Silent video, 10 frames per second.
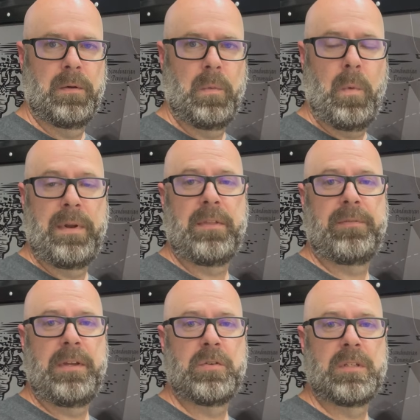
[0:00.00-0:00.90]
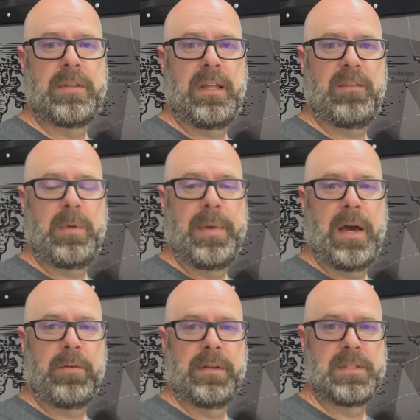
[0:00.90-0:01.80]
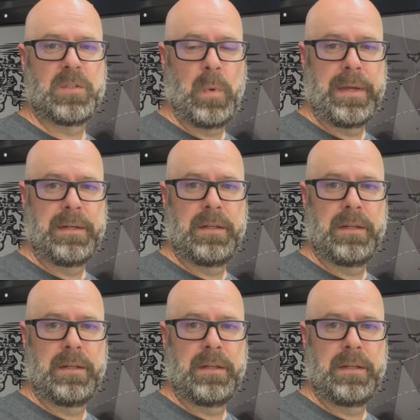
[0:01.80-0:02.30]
One of the features of the LFP battery is its weight.